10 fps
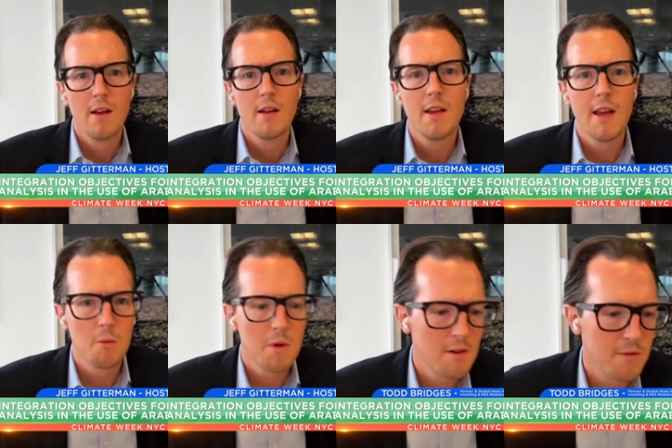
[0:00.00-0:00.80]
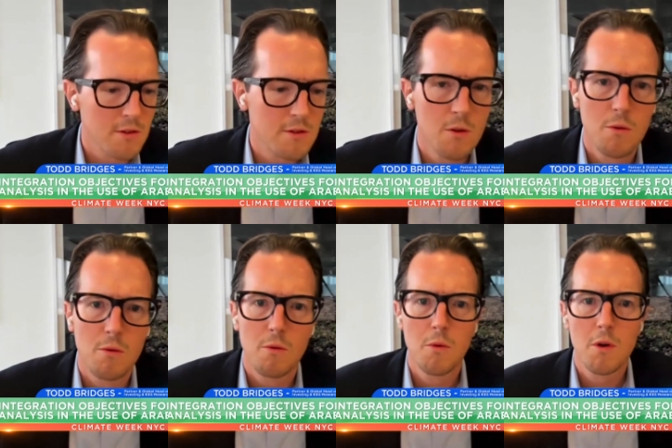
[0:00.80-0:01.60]
Yeah, wonderful. So
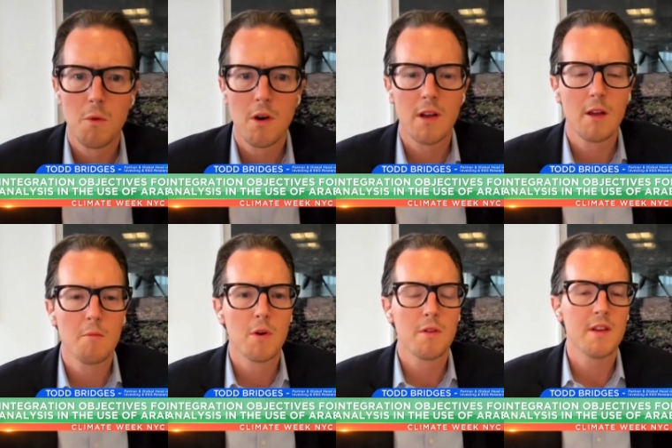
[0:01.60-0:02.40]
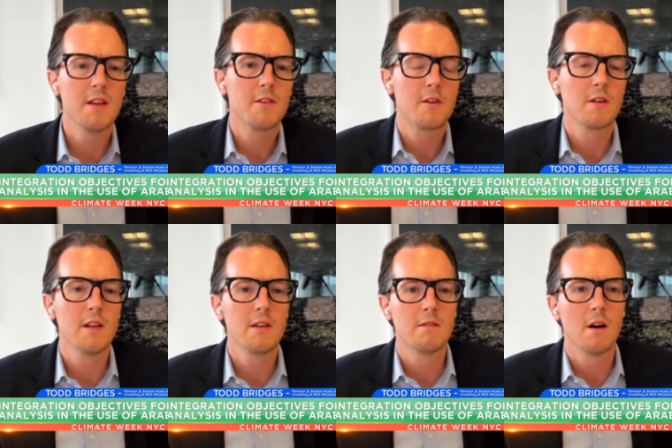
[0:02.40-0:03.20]
we're working both
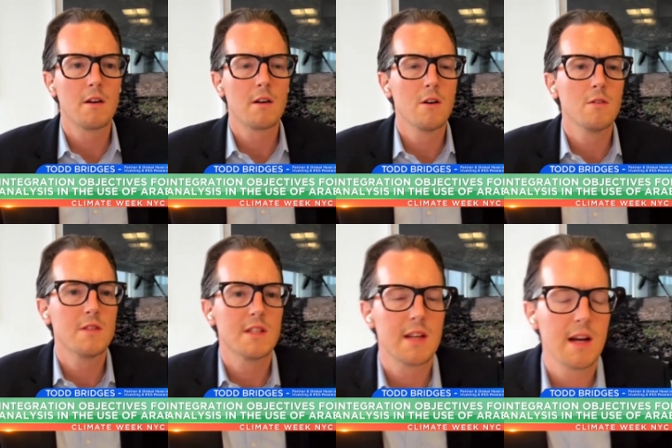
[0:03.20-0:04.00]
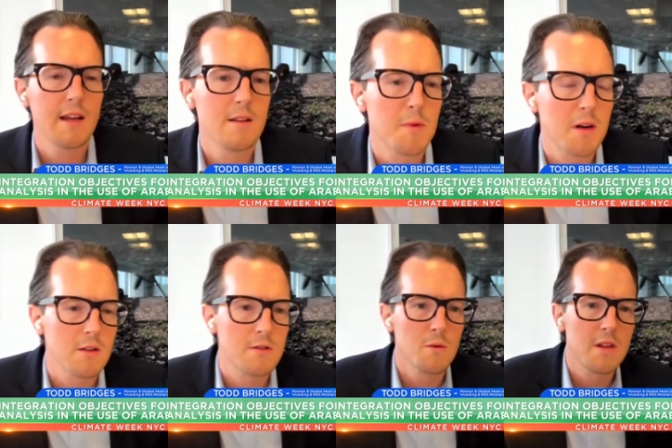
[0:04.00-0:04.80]
internally on our own designs, but
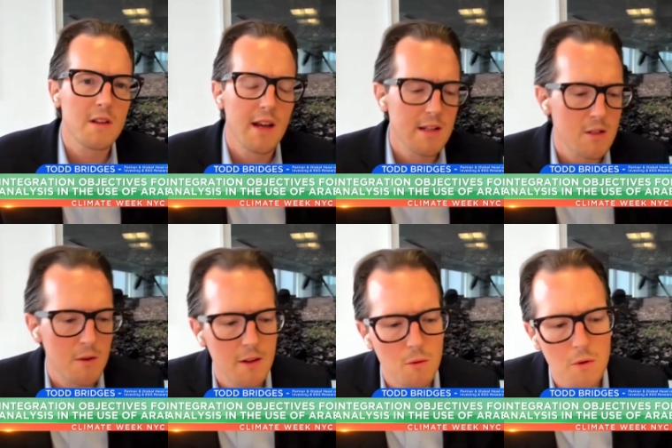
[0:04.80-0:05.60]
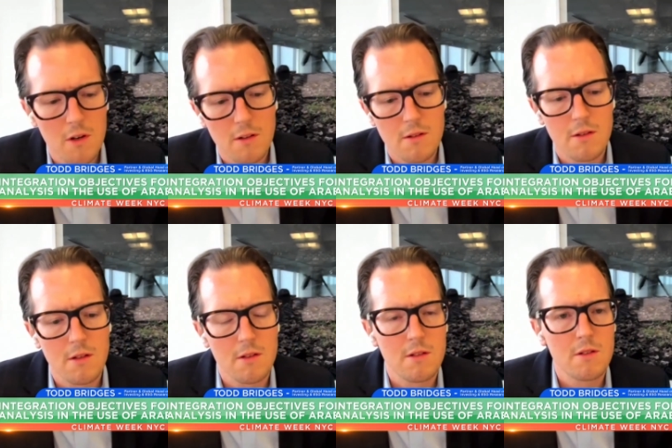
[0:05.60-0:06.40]
also with clients around the world
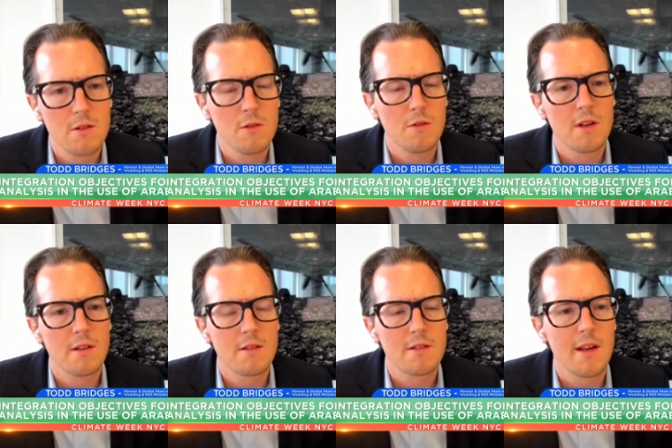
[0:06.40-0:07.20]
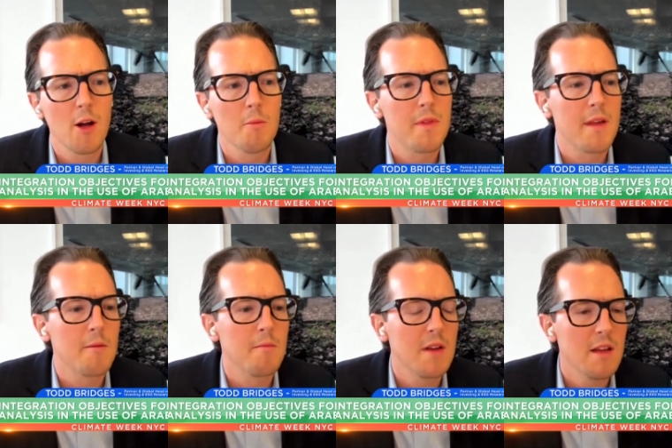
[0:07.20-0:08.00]
to help
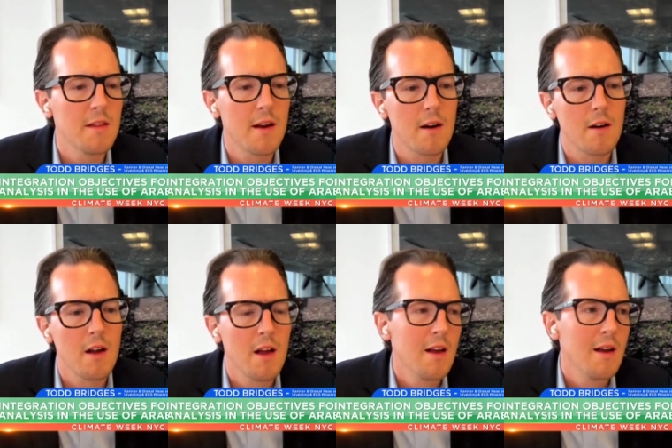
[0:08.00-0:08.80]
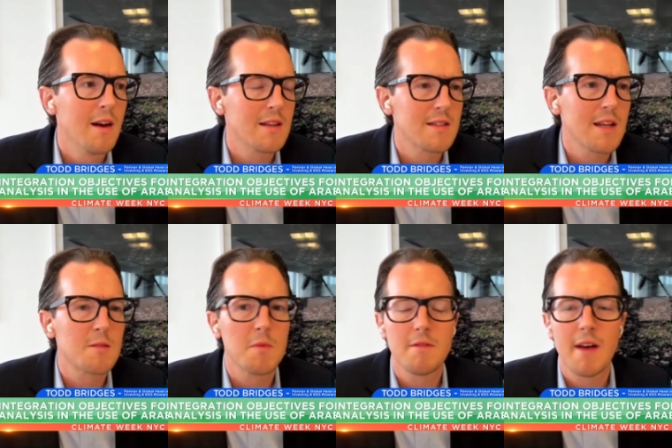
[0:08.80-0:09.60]
them in their
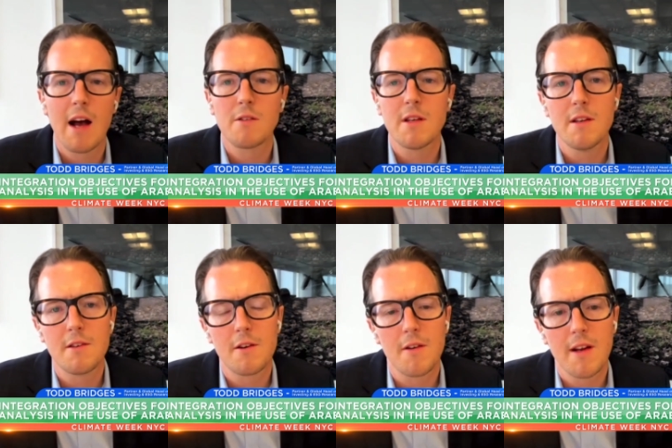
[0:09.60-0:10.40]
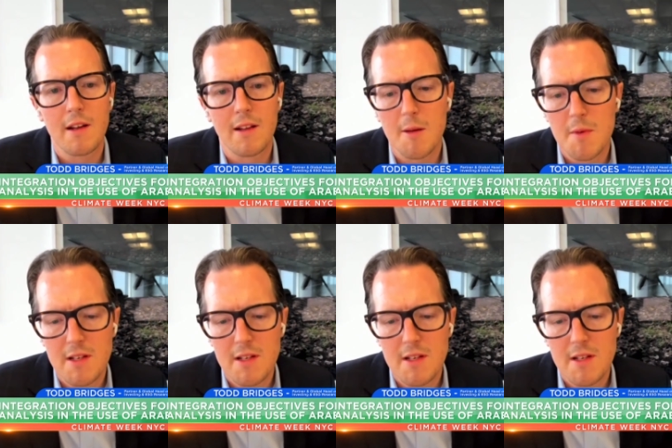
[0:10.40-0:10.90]
assessment of how to integrate climate